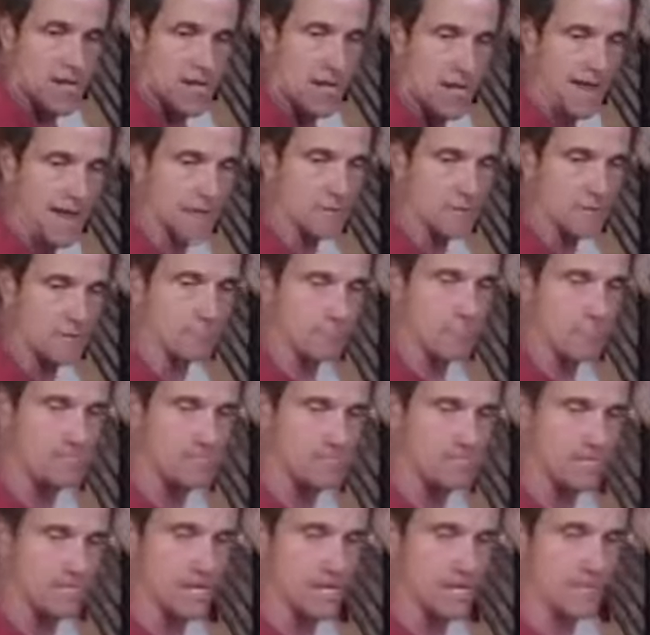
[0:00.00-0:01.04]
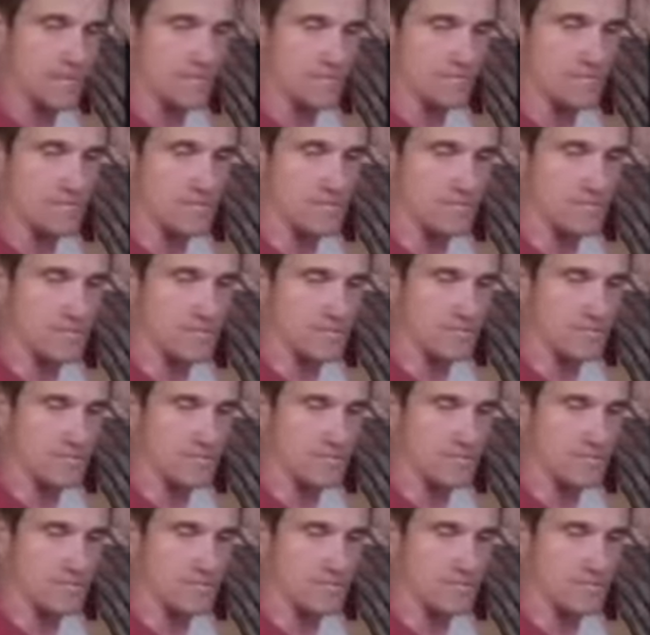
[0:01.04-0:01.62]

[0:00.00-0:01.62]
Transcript: and you're pushing up as much as you